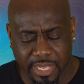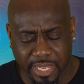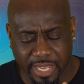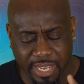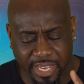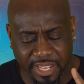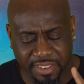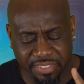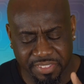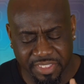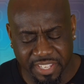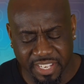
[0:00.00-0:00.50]

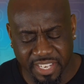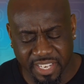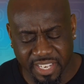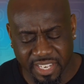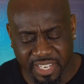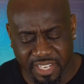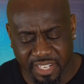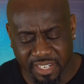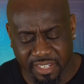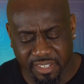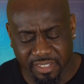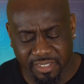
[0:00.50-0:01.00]
And
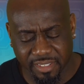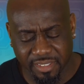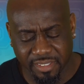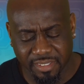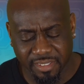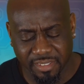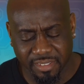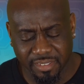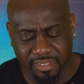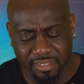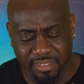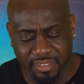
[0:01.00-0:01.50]

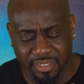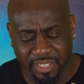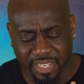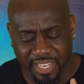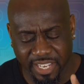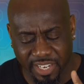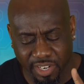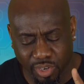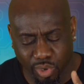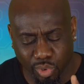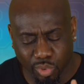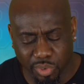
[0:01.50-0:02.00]
then,
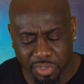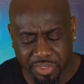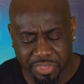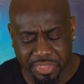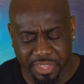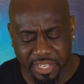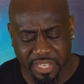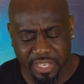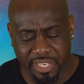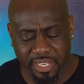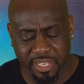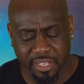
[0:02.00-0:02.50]
and only
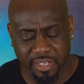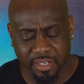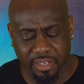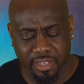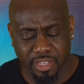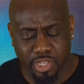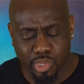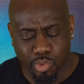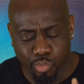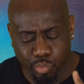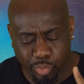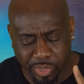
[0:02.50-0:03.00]
then,
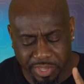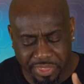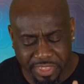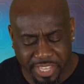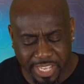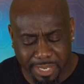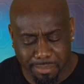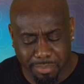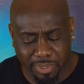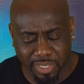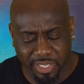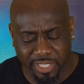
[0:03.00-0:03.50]
when
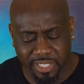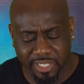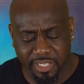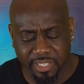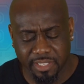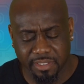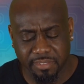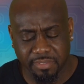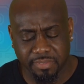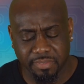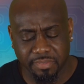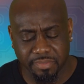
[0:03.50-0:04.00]
they
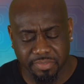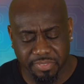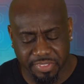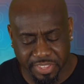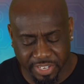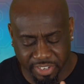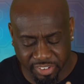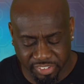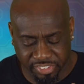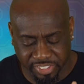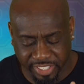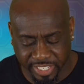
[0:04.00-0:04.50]
believe,
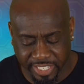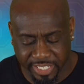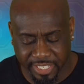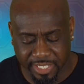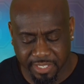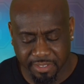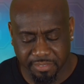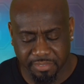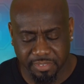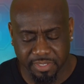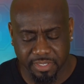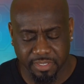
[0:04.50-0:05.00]
they're
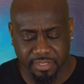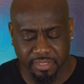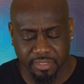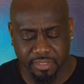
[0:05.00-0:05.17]
saved.